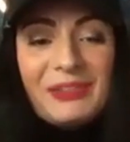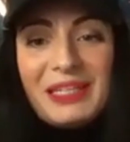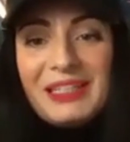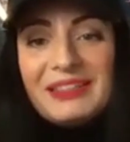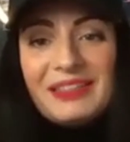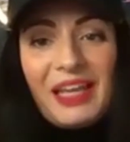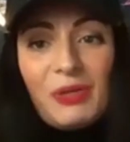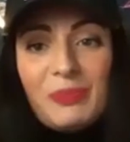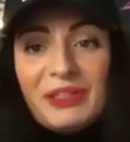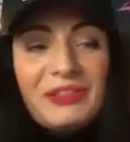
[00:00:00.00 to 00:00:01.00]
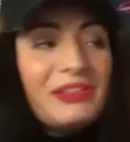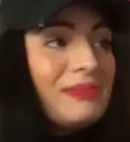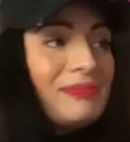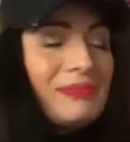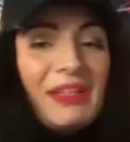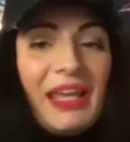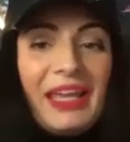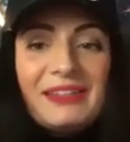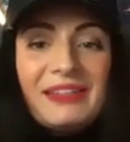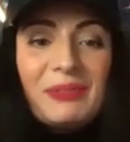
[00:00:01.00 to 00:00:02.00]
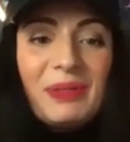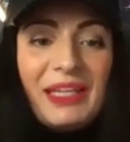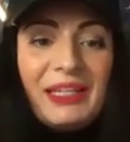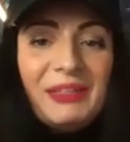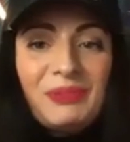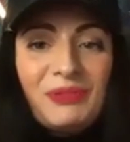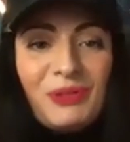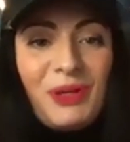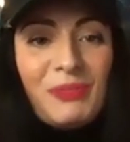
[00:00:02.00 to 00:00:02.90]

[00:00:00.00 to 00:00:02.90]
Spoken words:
please help us ASAP before I